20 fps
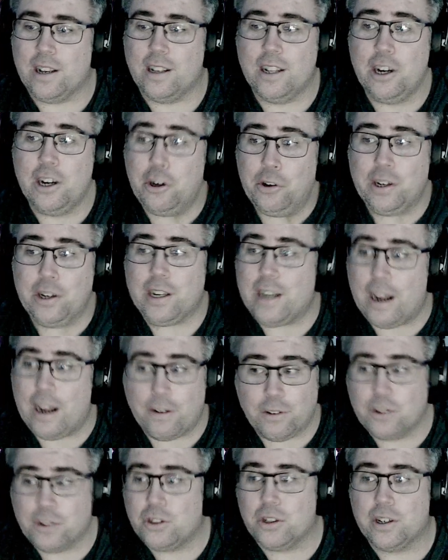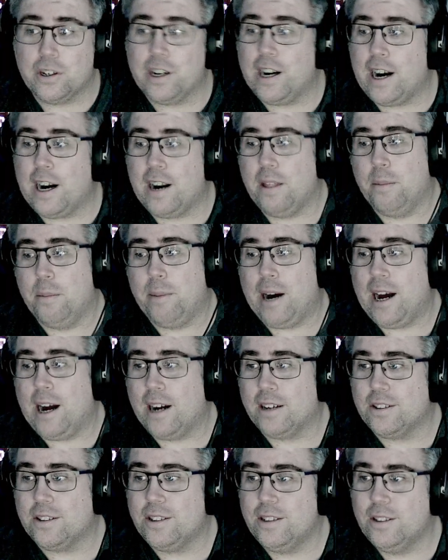literally never took it out of the
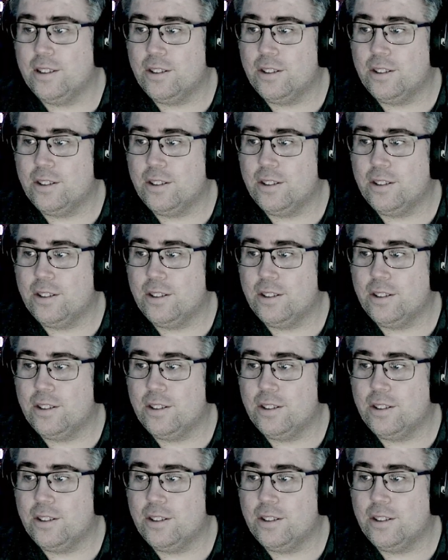box.